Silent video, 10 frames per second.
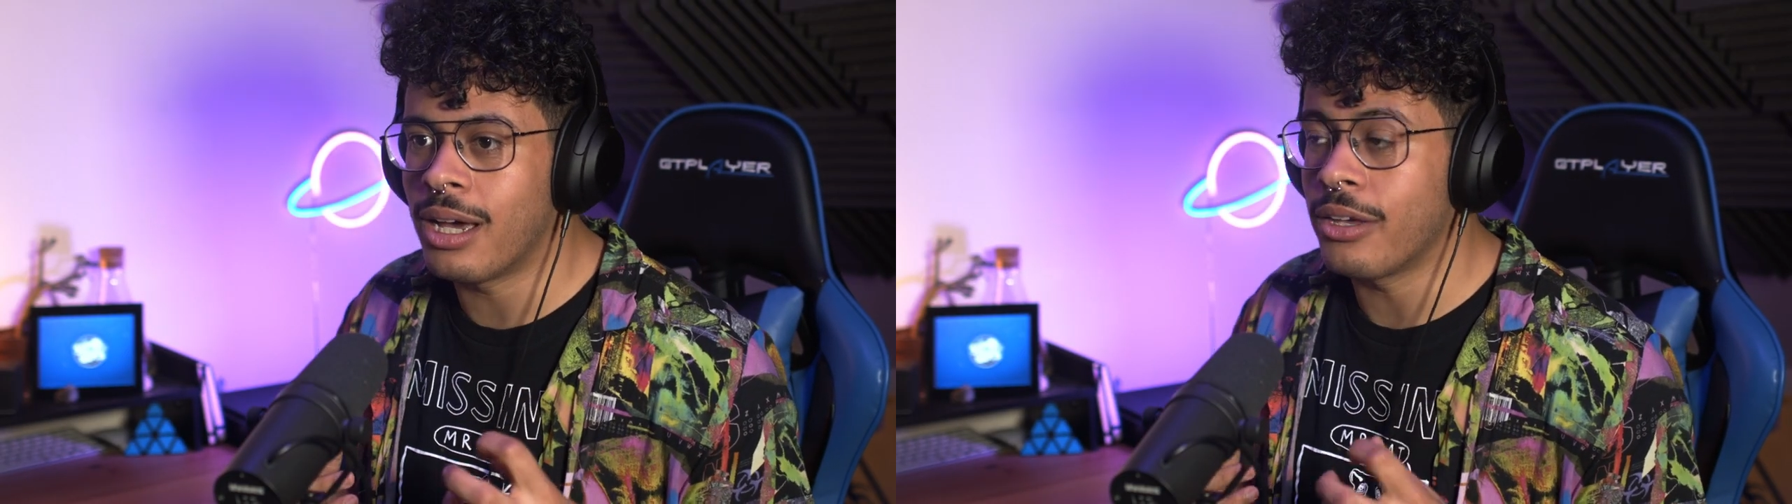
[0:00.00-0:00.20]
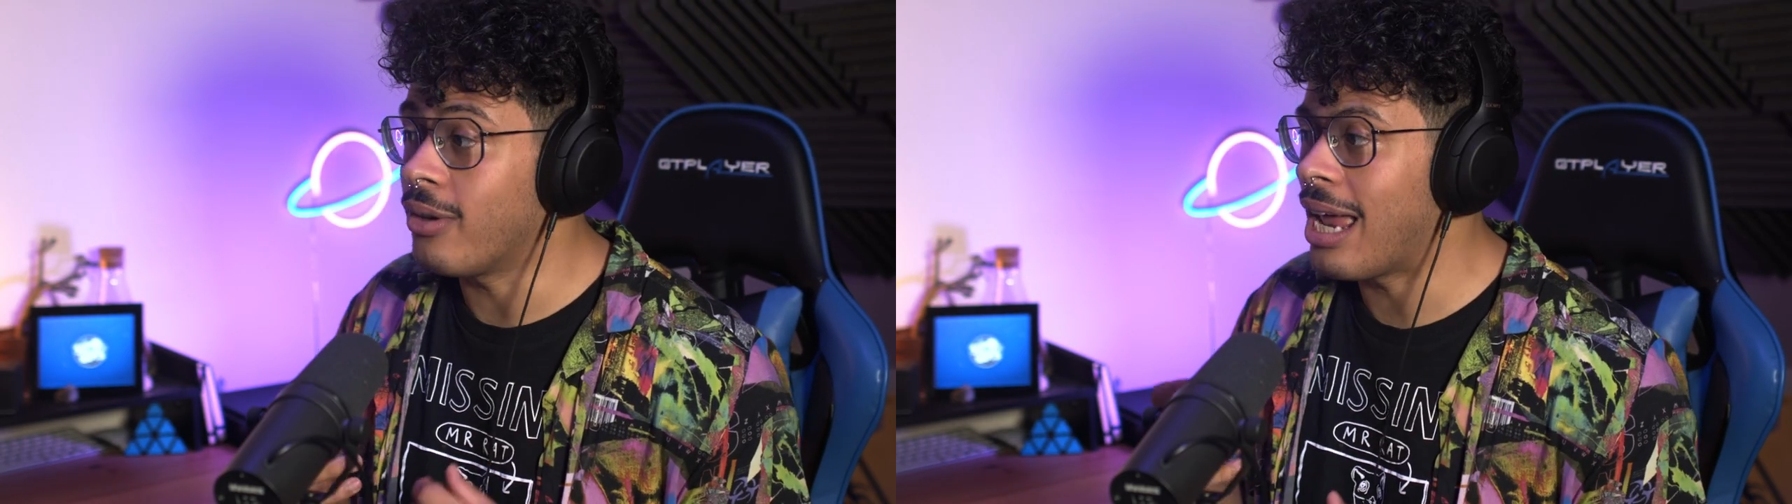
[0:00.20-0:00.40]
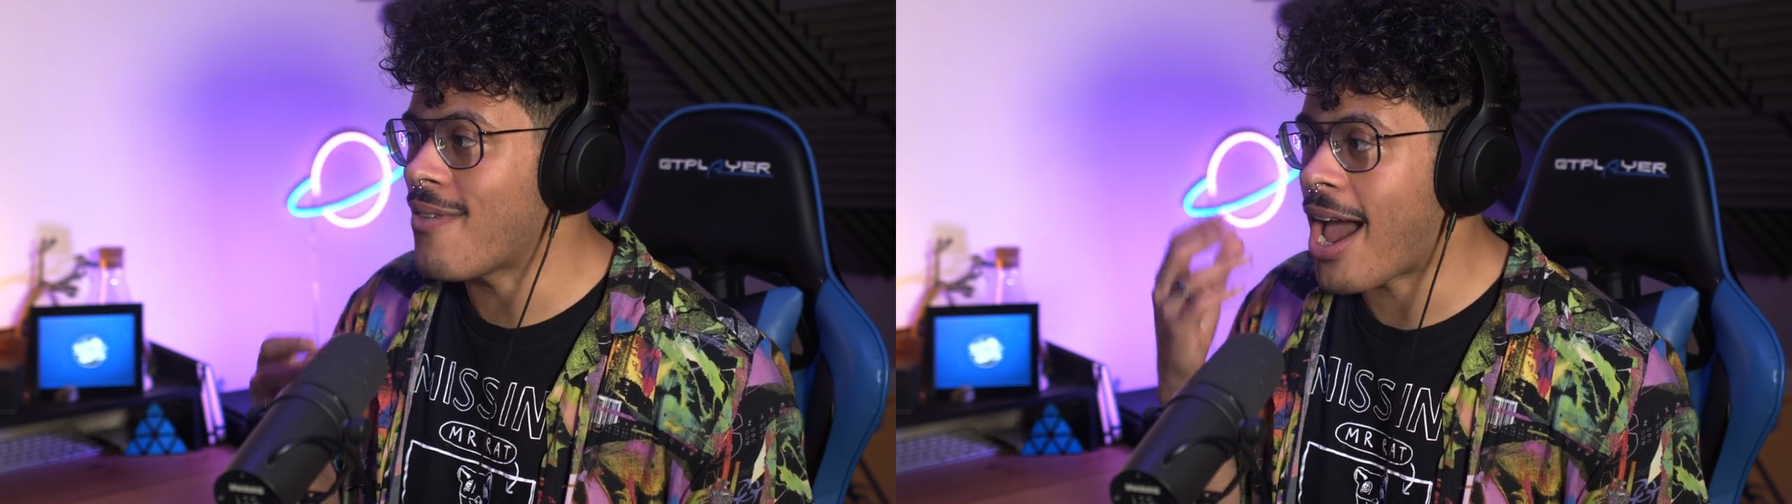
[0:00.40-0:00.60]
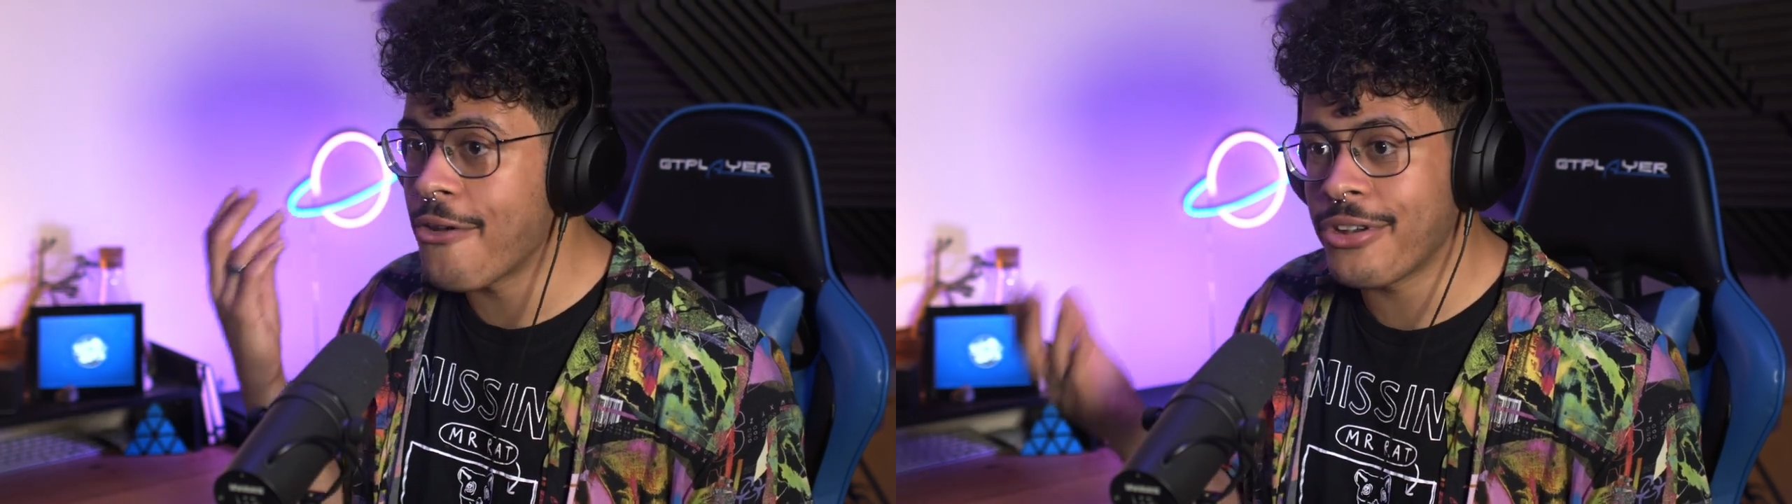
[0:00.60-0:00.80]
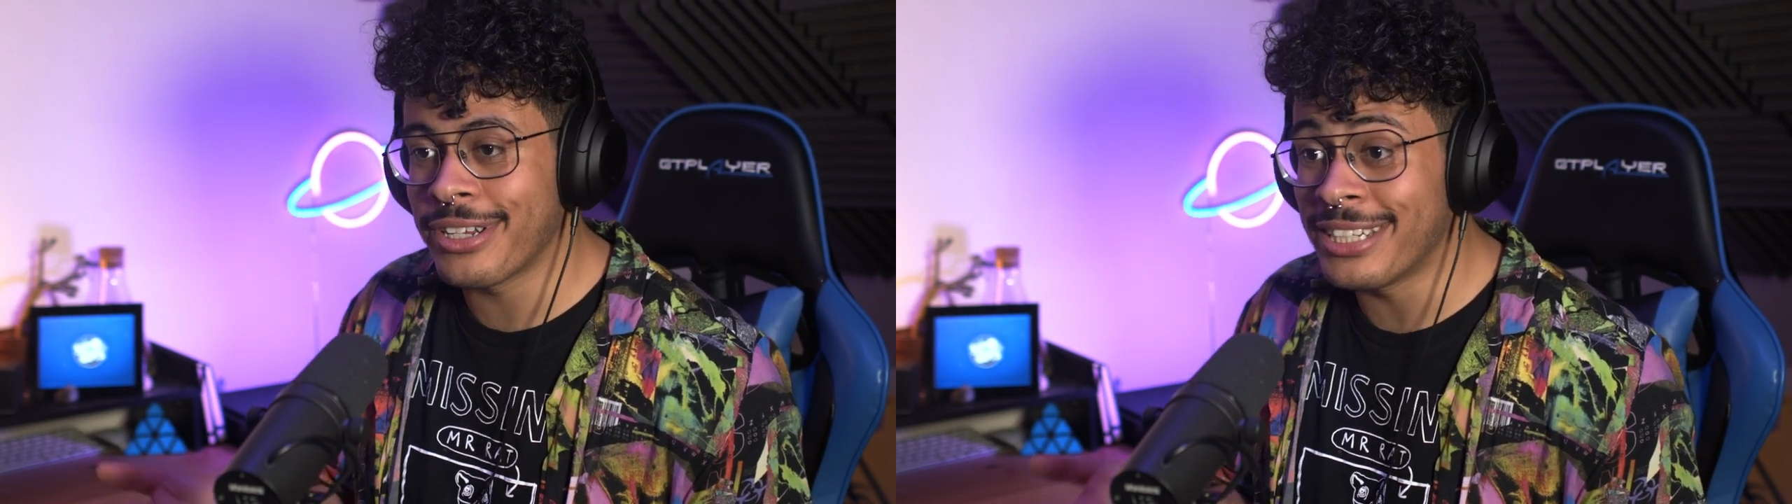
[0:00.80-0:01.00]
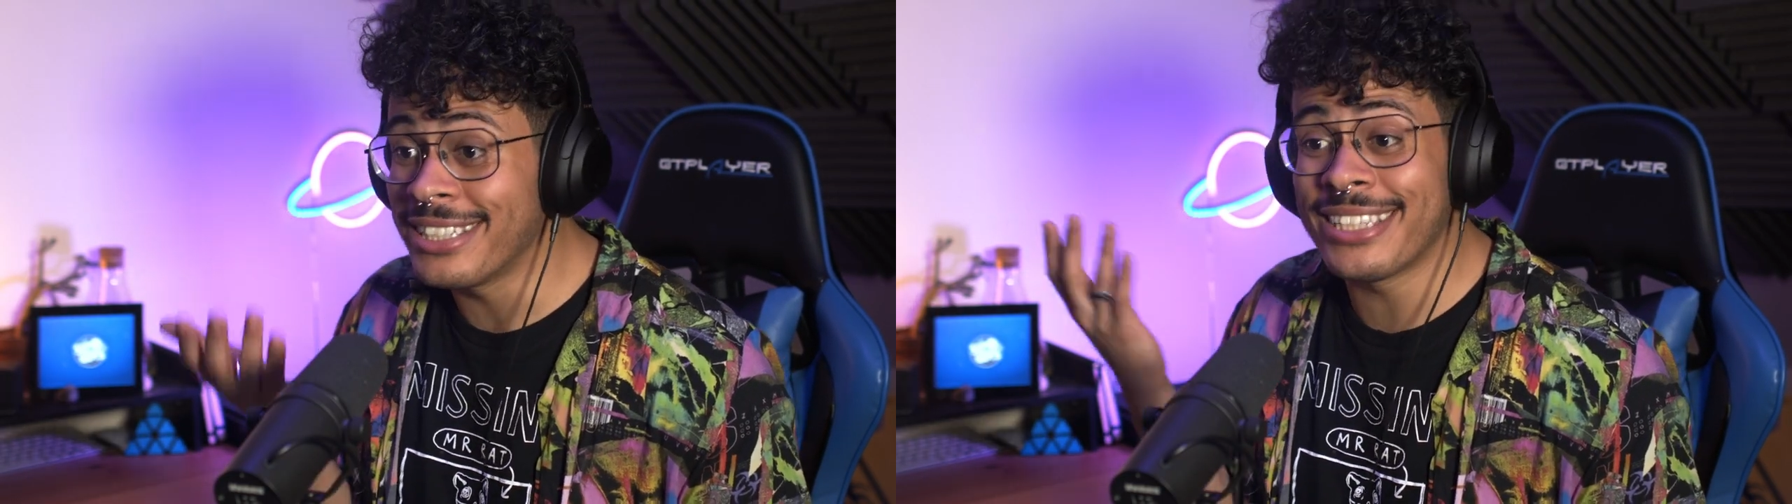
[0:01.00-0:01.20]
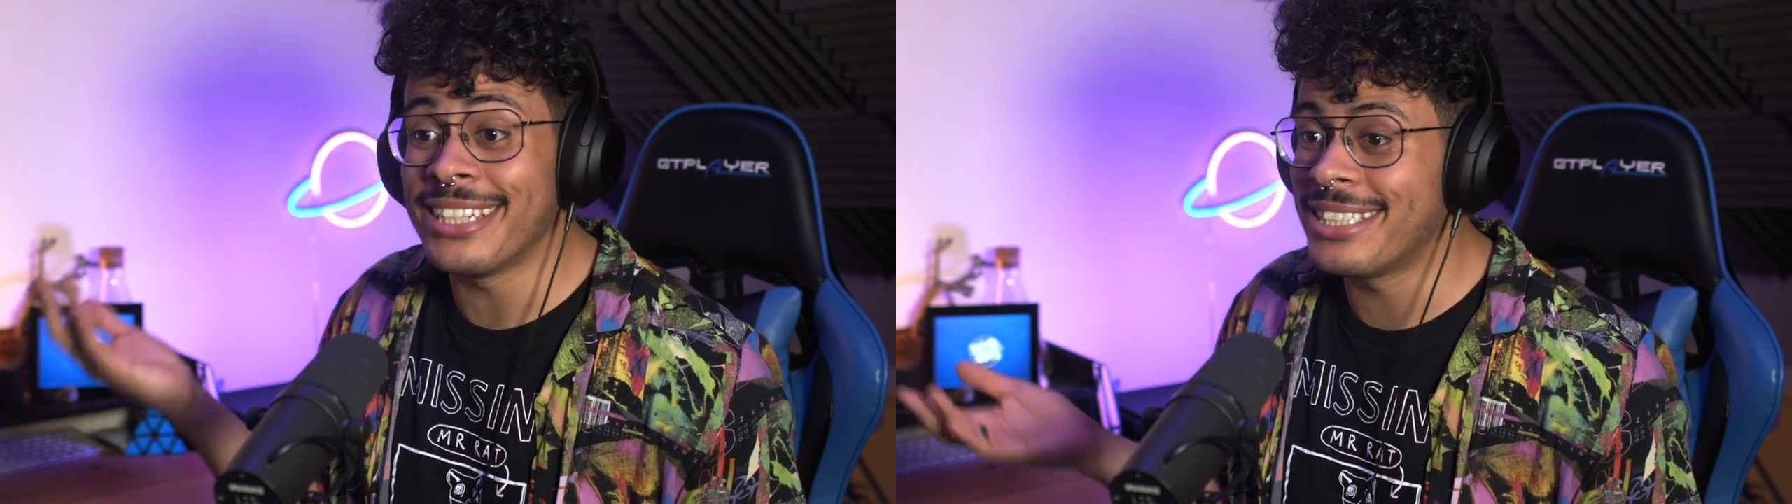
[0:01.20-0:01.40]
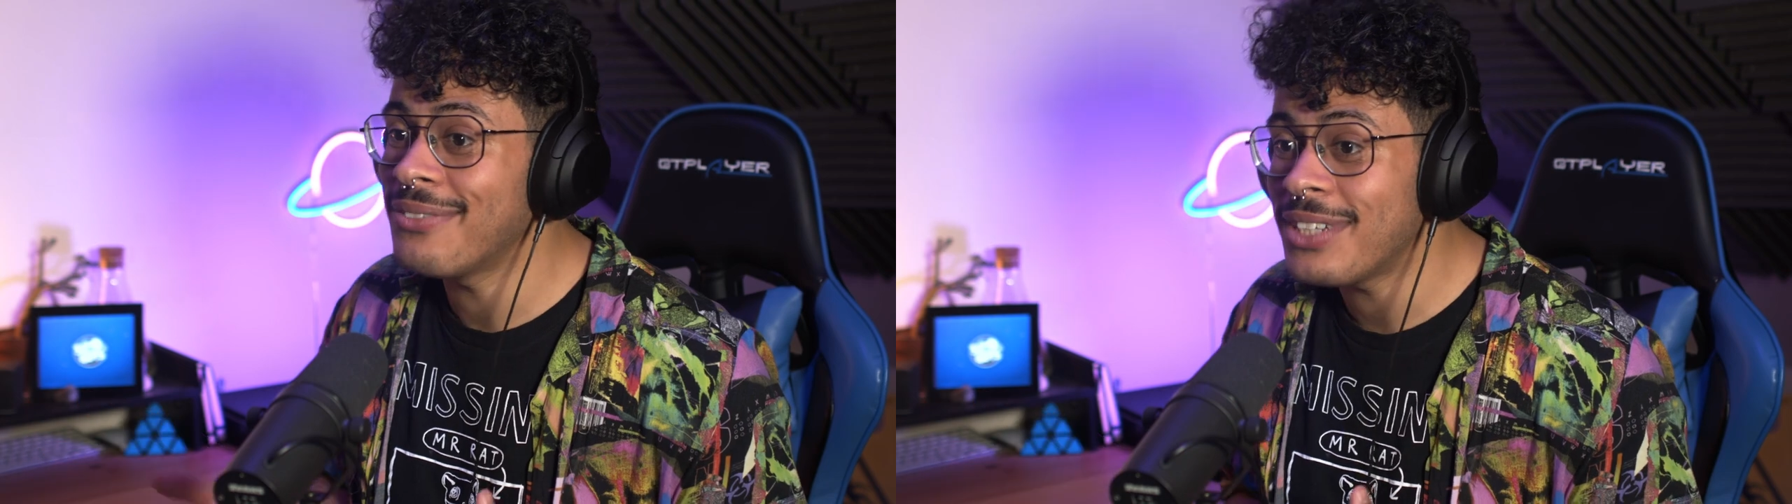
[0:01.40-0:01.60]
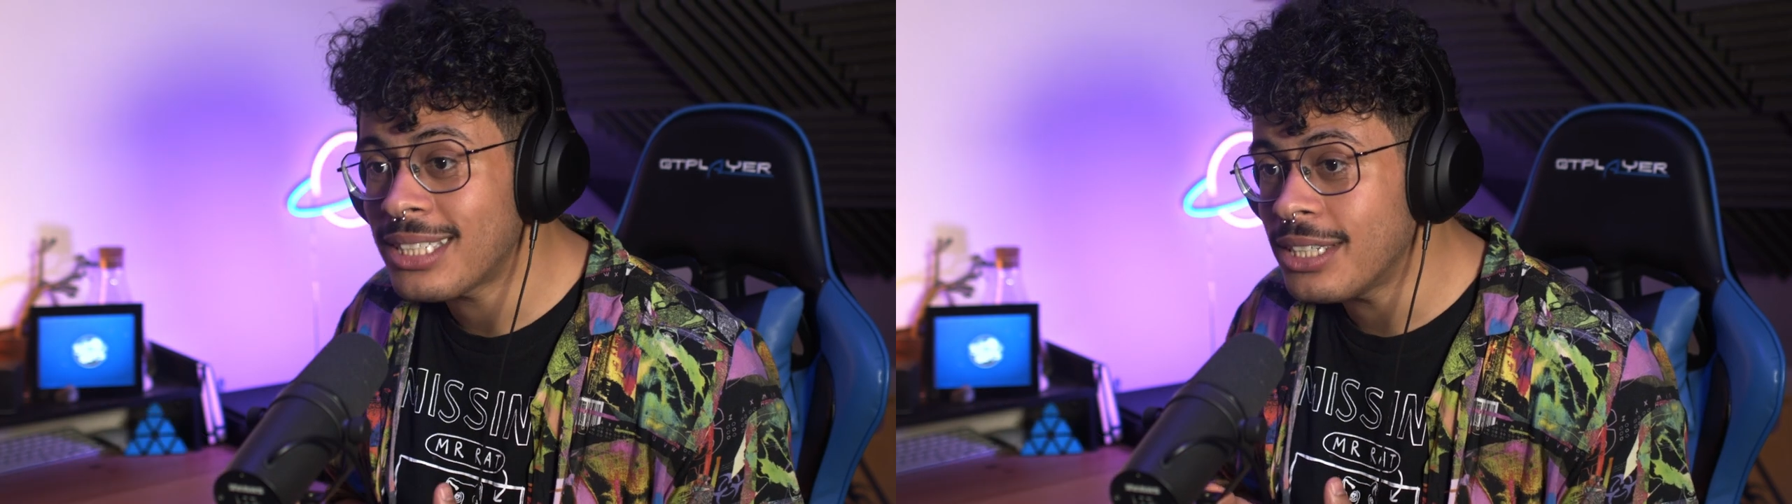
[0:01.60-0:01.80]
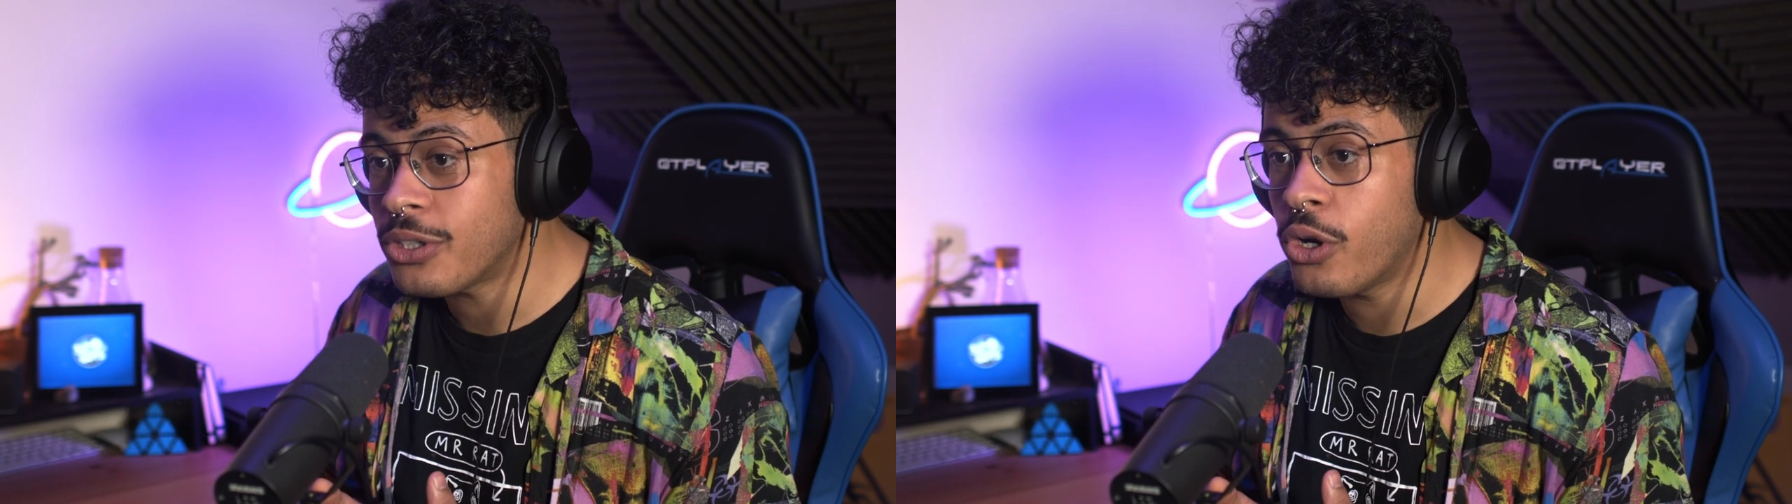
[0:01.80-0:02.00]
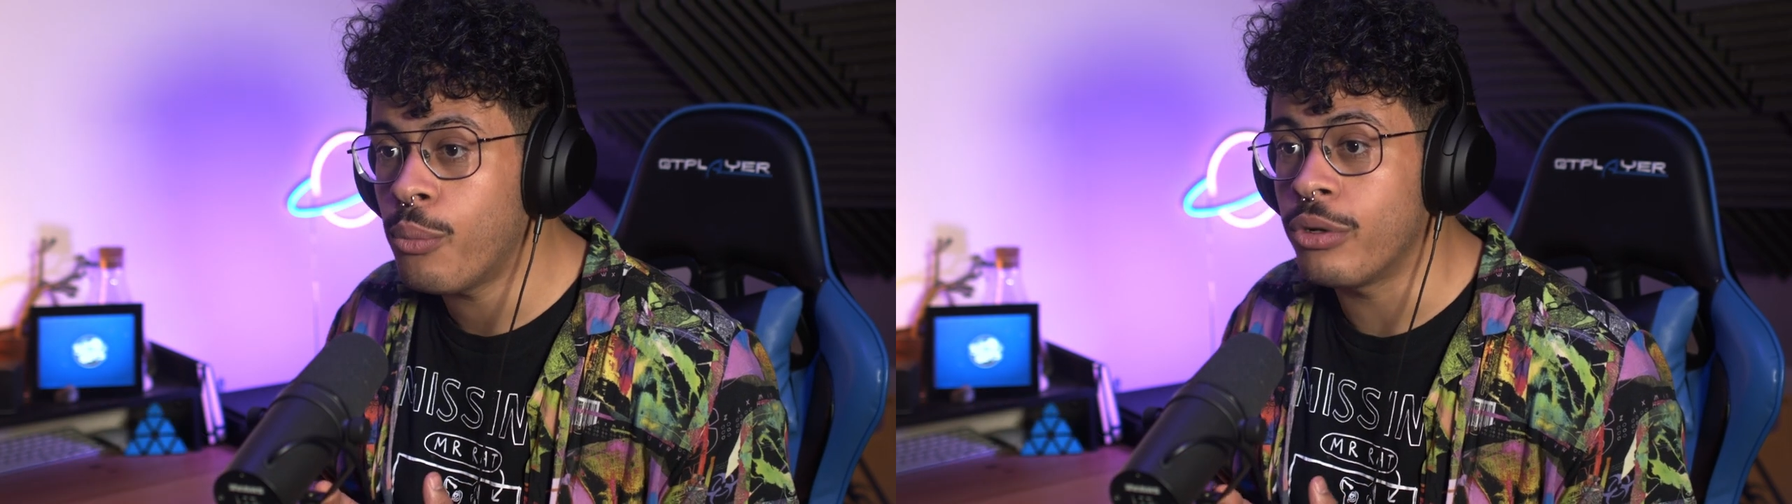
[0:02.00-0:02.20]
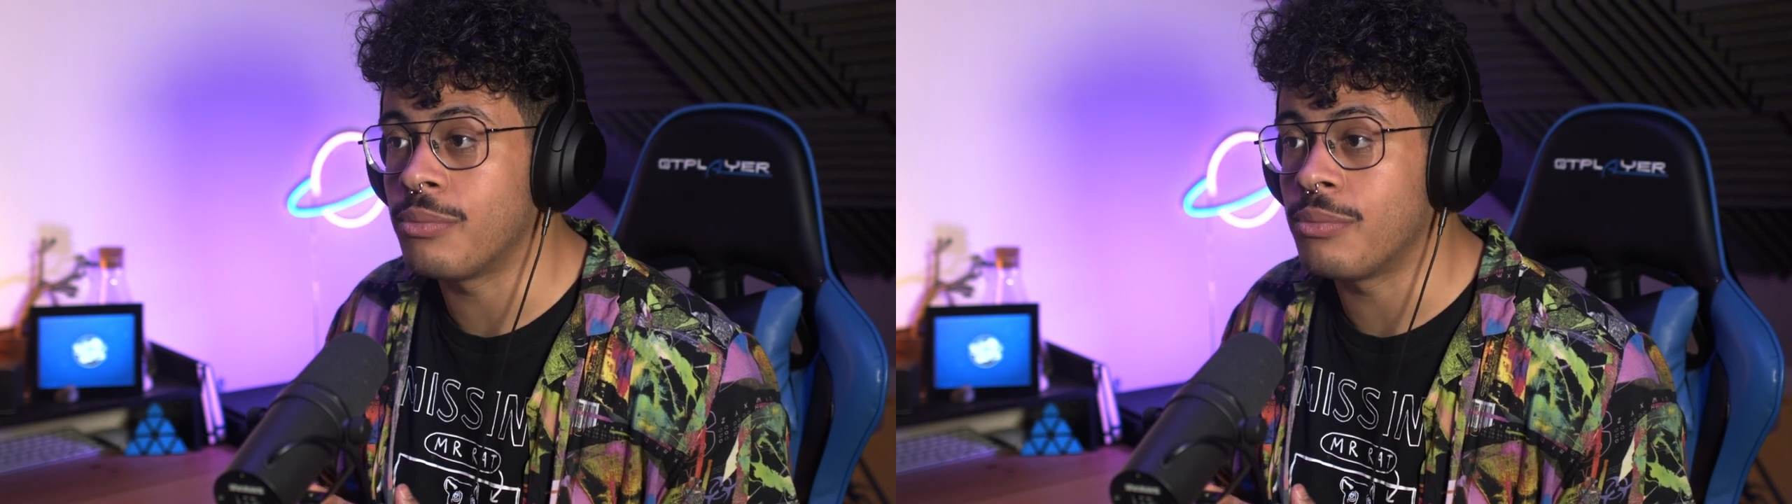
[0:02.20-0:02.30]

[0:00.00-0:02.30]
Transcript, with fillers: Uh, you can have androgen insensitivity syndrome,